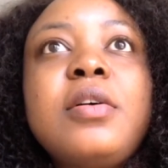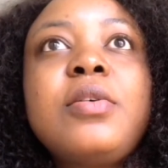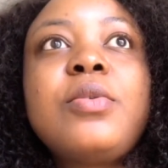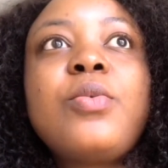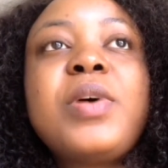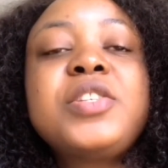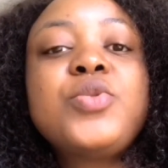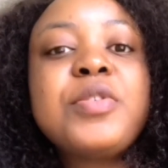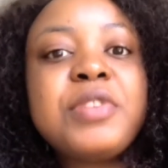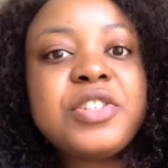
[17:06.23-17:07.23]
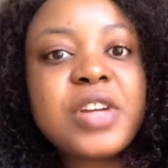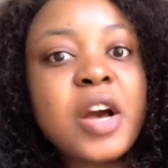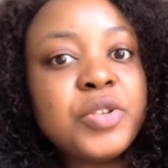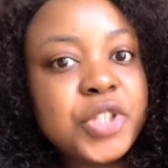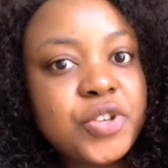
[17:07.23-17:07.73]
once we reached
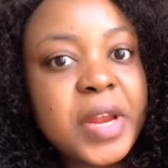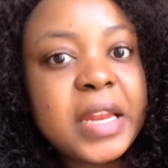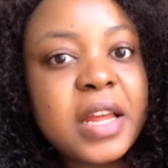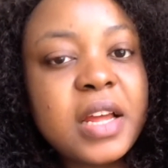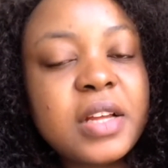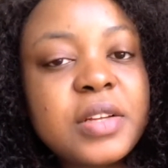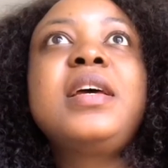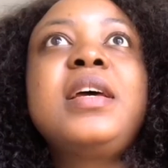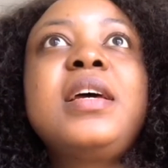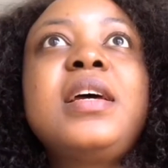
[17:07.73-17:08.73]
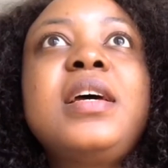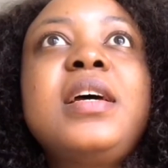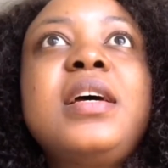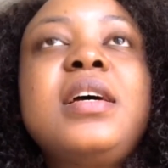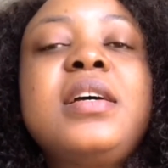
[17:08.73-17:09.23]
Australia,
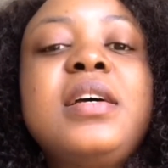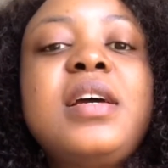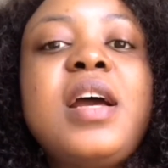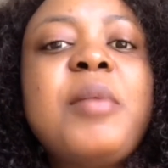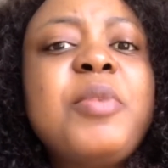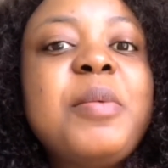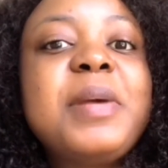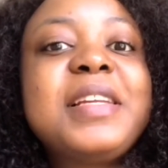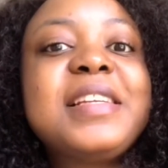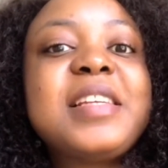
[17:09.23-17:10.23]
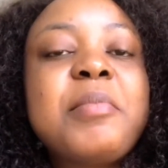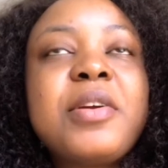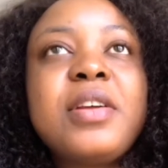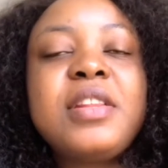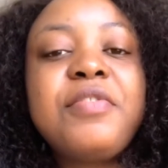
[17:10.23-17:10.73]
I'm gonna make it a
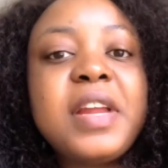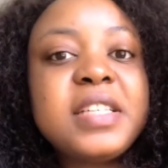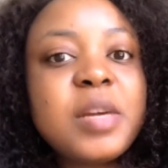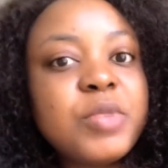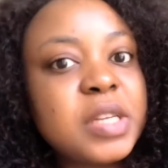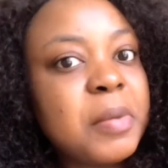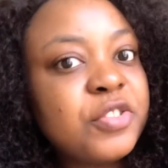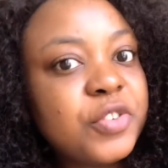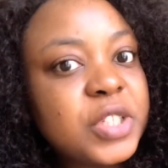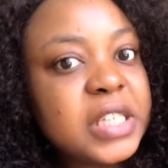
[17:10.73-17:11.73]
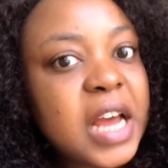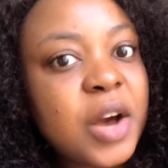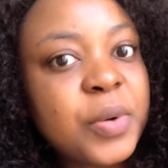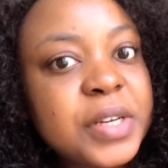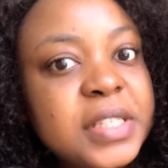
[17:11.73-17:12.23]
summary. The flight time was about 14
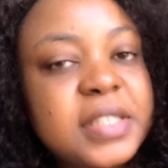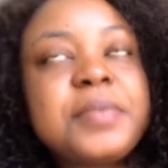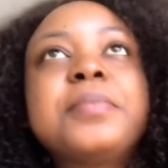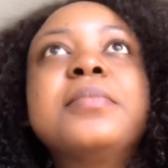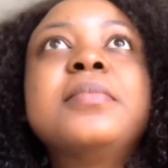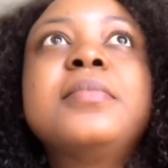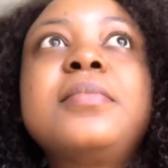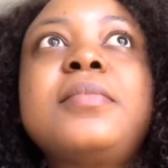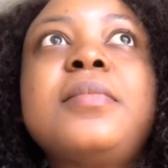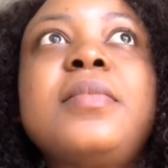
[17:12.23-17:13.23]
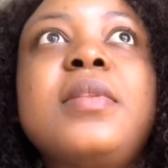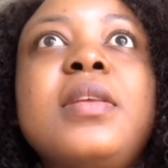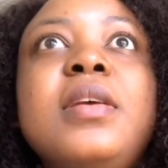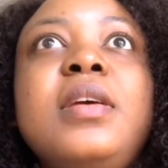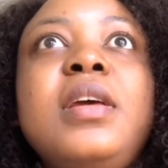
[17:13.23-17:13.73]
hours,
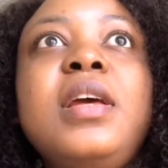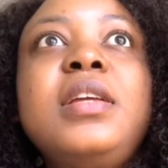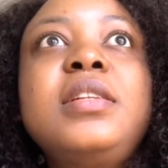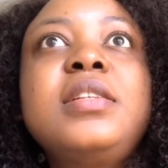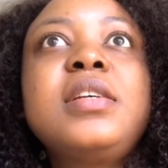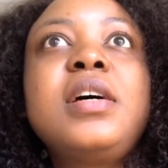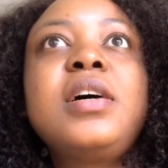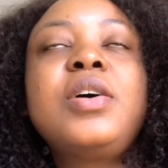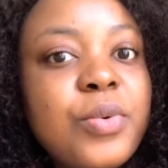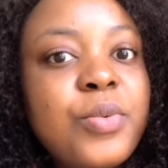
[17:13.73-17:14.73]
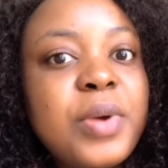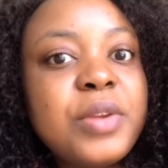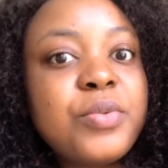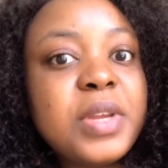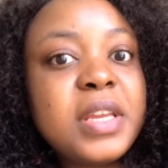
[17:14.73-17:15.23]
and
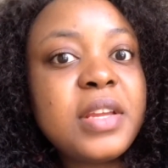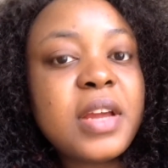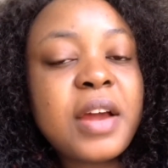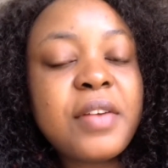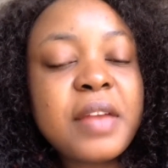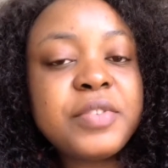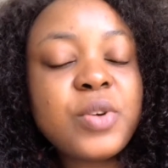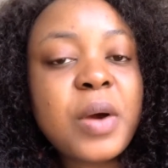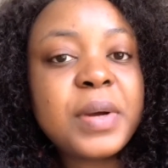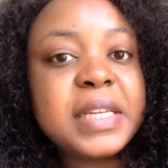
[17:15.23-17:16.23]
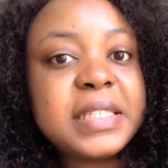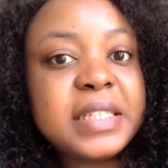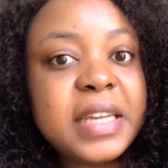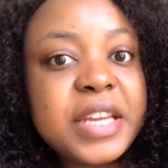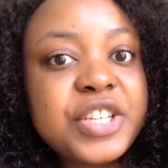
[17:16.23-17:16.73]
when we arrived to our
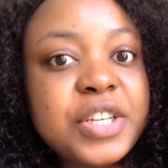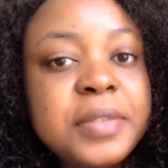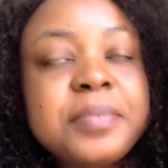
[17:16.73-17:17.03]
destination,